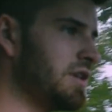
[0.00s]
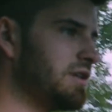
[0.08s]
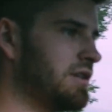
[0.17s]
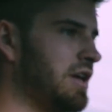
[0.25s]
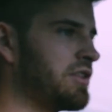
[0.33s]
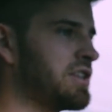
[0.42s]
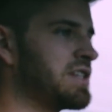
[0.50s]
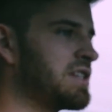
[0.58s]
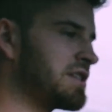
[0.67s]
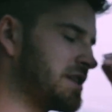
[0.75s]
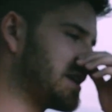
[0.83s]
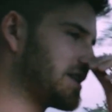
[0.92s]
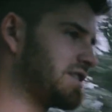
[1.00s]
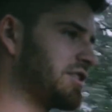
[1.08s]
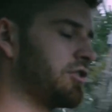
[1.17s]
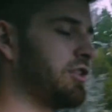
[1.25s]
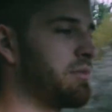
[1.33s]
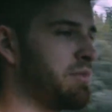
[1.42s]
Now, this isn't
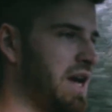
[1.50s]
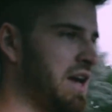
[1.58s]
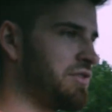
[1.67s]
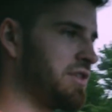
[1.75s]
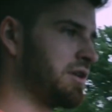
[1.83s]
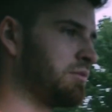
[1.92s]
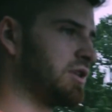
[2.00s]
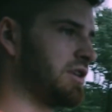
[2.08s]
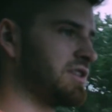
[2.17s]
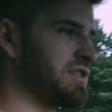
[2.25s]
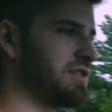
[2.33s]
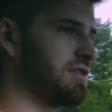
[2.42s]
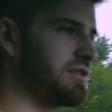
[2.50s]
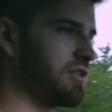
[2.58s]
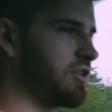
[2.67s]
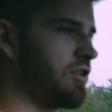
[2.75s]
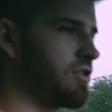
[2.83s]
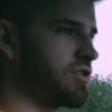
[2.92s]
necessarily a bad thing because the
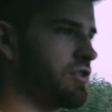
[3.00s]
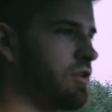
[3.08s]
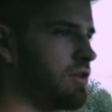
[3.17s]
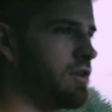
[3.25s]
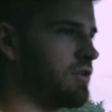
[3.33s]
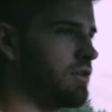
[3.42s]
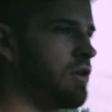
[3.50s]
cars are